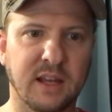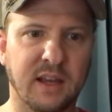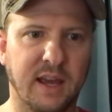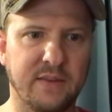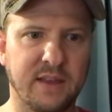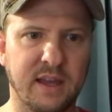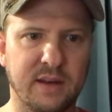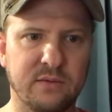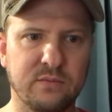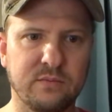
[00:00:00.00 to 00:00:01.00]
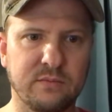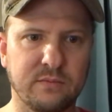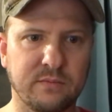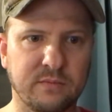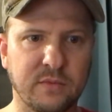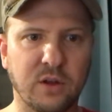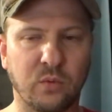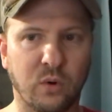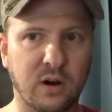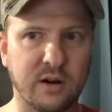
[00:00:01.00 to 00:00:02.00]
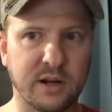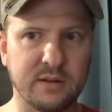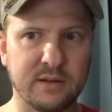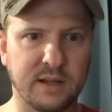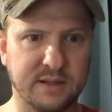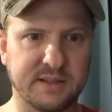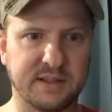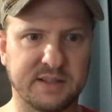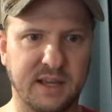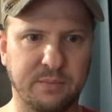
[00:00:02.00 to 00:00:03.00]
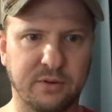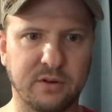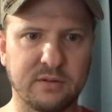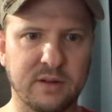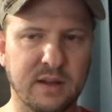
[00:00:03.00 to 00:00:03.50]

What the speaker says: And then Warren, in this example,